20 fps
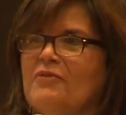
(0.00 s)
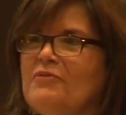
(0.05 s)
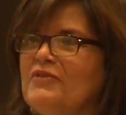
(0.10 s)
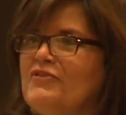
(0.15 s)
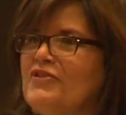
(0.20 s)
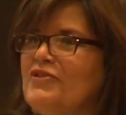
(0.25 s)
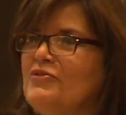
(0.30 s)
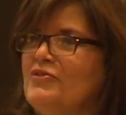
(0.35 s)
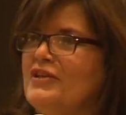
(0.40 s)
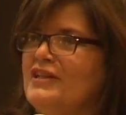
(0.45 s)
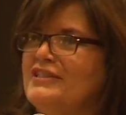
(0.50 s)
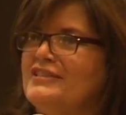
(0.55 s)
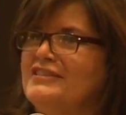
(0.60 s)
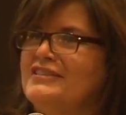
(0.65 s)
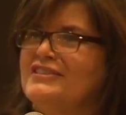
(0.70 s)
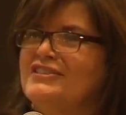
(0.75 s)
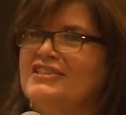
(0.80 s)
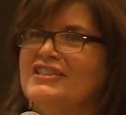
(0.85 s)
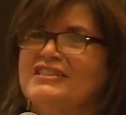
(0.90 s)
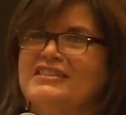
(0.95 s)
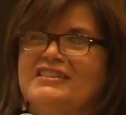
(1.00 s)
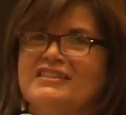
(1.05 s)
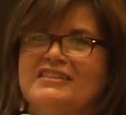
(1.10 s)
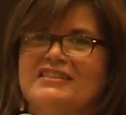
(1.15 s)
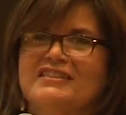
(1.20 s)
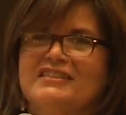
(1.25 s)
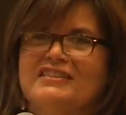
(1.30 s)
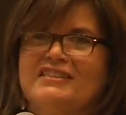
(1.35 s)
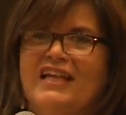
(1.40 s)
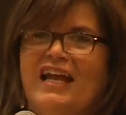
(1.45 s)
if you would
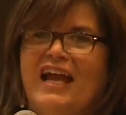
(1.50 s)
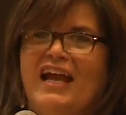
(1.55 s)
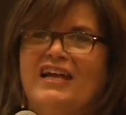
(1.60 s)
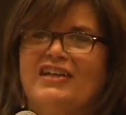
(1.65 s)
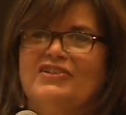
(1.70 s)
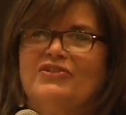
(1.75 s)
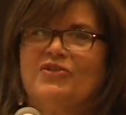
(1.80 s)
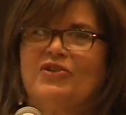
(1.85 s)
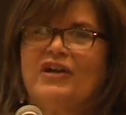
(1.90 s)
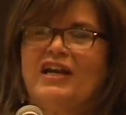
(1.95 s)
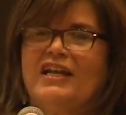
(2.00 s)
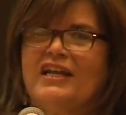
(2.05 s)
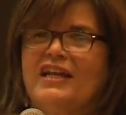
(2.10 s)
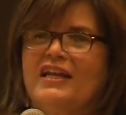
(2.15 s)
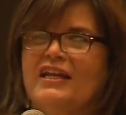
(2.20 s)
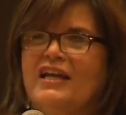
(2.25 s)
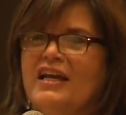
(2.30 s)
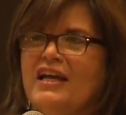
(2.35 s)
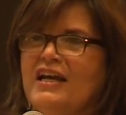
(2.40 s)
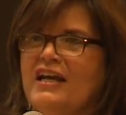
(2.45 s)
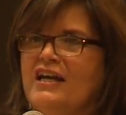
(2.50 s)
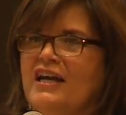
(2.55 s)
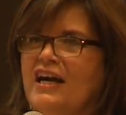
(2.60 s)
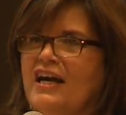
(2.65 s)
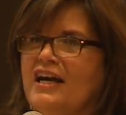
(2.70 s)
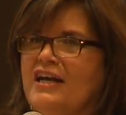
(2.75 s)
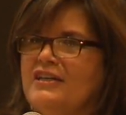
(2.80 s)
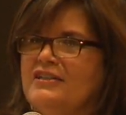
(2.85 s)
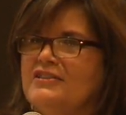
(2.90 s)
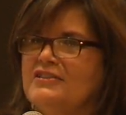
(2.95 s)
just stand, or any
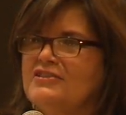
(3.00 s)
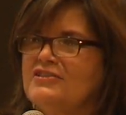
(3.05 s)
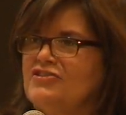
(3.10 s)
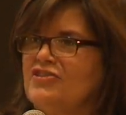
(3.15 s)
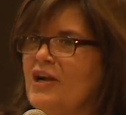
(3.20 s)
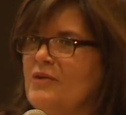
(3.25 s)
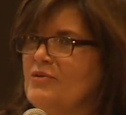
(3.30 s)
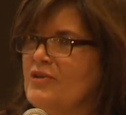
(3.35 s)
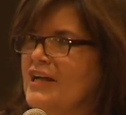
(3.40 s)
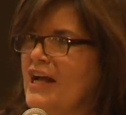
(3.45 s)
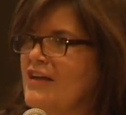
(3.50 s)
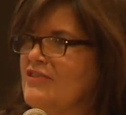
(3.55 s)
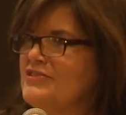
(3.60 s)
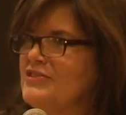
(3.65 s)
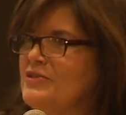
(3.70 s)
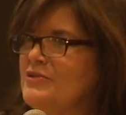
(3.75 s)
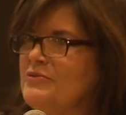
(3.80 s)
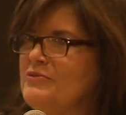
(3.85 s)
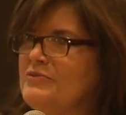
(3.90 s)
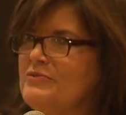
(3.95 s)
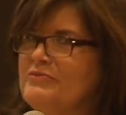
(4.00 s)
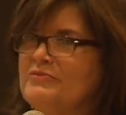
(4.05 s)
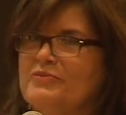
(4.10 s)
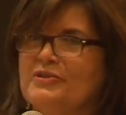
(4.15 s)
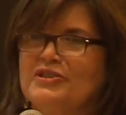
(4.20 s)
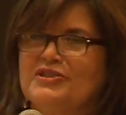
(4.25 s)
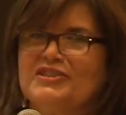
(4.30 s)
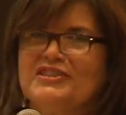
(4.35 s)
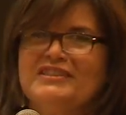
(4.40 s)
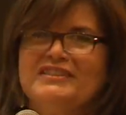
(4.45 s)
tribal council
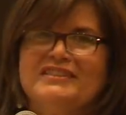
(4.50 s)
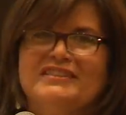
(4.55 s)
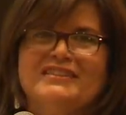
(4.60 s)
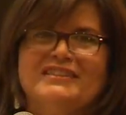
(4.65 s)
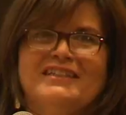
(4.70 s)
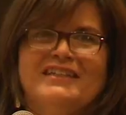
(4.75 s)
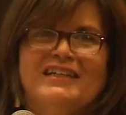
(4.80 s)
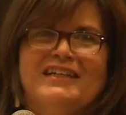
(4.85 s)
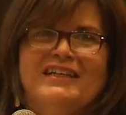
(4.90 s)
persons.